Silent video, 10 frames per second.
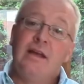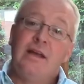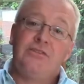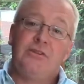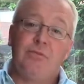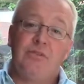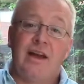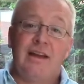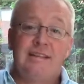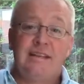some of the
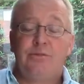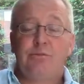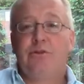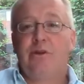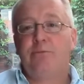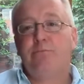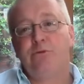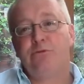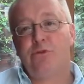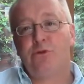ideas we're trying to
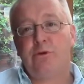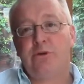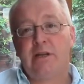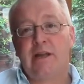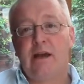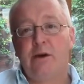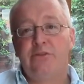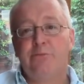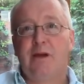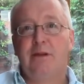put forward and how
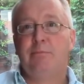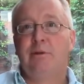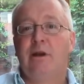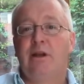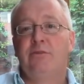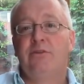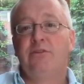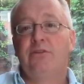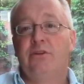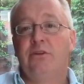this might be relevant
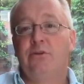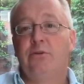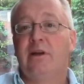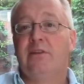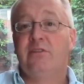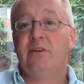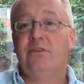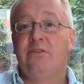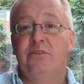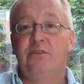to you as
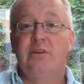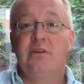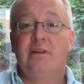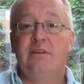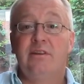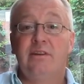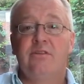teachers and teacher